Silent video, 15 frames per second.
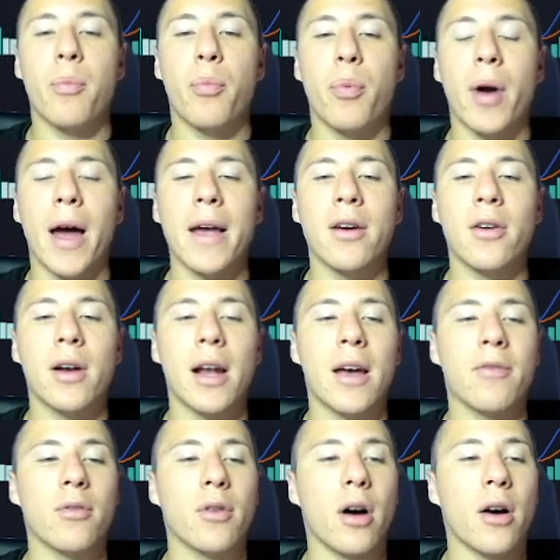prior
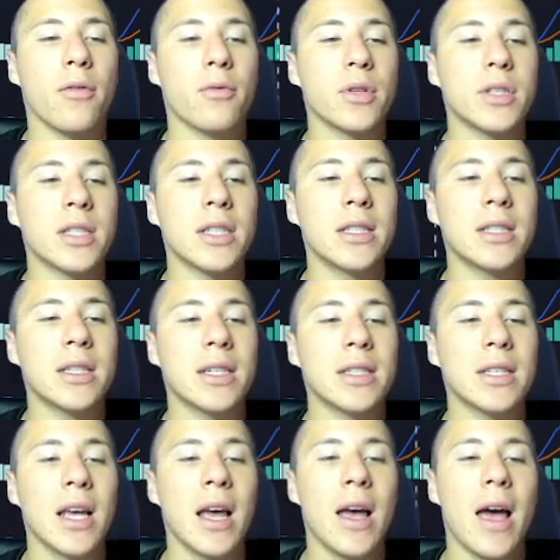level of
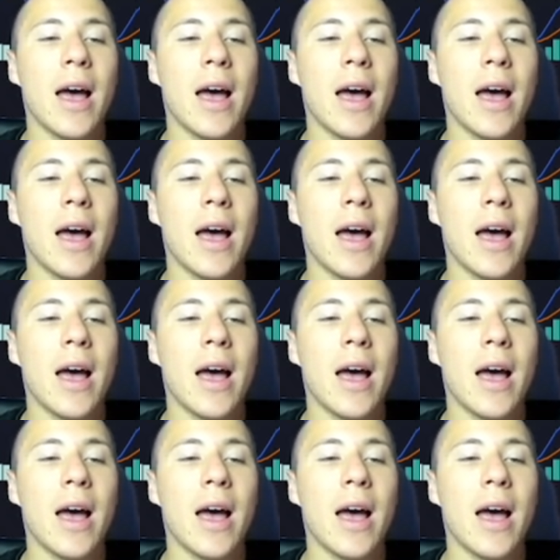resistance